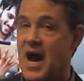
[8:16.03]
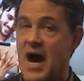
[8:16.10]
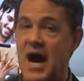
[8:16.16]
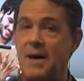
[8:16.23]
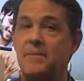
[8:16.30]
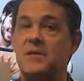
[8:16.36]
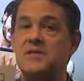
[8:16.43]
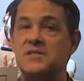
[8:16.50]

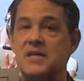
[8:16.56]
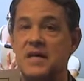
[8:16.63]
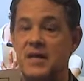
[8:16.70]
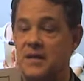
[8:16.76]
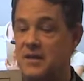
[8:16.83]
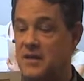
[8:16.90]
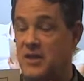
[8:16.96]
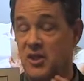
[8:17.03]
I'm going to
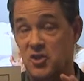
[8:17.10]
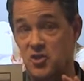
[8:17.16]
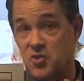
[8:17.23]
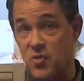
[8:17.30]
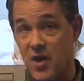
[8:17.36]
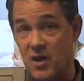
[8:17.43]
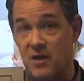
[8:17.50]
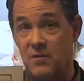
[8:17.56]
send an
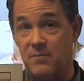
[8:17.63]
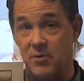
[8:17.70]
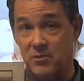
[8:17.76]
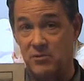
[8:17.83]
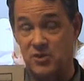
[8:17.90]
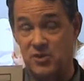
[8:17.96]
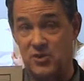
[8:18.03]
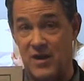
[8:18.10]
electronic
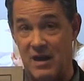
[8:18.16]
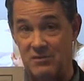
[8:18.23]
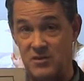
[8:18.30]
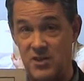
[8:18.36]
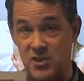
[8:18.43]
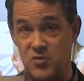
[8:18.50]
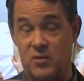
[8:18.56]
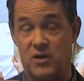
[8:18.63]
brochure out
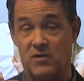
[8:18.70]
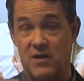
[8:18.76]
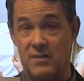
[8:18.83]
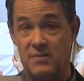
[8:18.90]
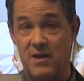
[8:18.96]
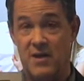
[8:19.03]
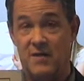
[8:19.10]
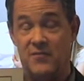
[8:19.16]
to each one of
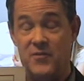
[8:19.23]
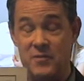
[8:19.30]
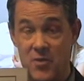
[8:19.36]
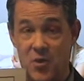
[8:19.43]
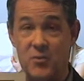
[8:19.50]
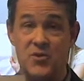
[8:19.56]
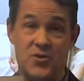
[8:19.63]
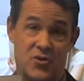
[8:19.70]
them the
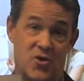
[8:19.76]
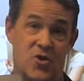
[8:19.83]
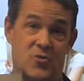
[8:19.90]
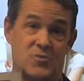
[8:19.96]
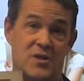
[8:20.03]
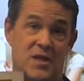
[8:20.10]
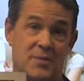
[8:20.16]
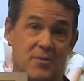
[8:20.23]
moment your
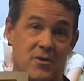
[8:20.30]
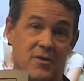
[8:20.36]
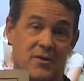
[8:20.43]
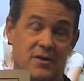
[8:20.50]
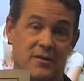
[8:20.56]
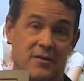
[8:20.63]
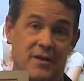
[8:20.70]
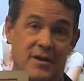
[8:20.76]
home's on the market.
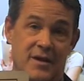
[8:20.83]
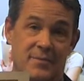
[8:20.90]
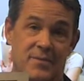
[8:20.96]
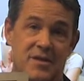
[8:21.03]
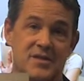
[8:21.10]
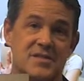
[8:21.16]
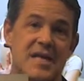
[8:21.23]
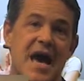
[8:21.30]

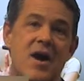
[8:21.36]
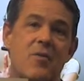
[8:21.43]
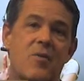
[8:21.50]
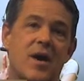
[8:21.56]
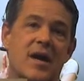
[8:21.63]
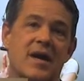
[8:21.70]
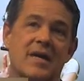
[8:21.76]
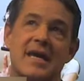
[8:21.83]
Because that
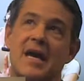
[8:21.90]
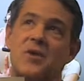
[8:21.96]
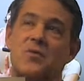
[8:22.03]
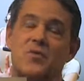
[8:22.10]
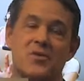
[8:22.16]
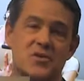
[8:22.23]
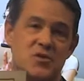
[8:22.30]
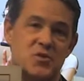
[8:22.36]
way, again,
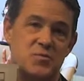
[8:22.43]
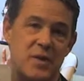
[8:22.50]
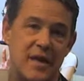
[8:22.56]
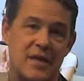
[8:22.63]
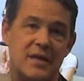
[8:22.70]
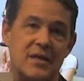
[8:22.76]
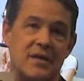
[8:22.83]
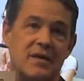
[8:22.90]
we're
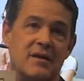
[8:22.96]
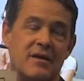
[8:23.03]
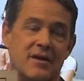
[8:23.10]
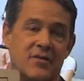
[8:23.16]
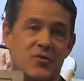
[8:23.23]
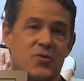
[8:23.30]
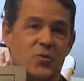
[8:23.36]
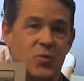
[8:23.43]
expanding
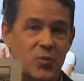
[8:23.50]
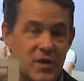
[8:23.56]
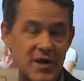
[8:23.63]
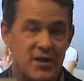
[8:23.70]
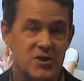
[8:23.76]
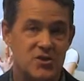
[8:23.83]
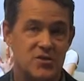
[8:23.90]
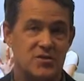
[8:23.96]
the
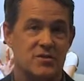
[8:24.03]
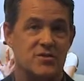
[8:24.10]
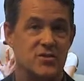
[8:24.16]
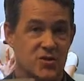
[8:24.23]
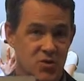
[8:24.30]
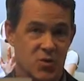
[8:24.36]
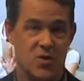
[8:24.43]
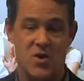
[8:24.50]
reach to
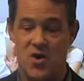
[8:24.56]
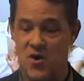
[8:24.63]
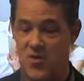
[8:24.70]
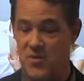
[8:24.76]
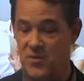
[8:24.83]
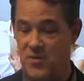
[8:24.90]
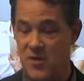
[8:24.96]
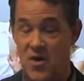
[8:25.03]
your
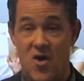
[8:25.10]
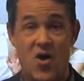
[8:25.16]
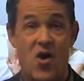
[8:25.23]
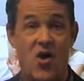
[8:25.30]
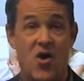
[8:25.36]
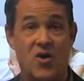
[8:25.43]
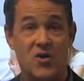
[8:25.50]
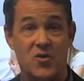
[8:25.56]
home
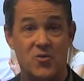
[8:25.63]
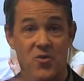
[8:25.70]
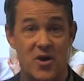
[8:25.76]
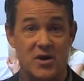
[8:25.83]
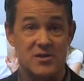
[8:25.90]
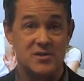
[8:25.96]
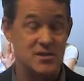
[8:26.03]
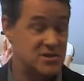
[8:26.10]
all
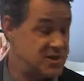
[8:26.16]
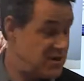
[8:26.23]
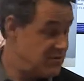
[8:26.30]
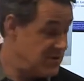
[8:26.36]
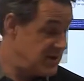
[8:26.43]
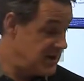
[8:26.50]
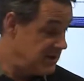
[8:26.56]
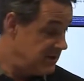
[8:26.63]
across this
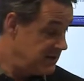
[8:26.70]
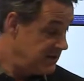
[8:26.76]
area.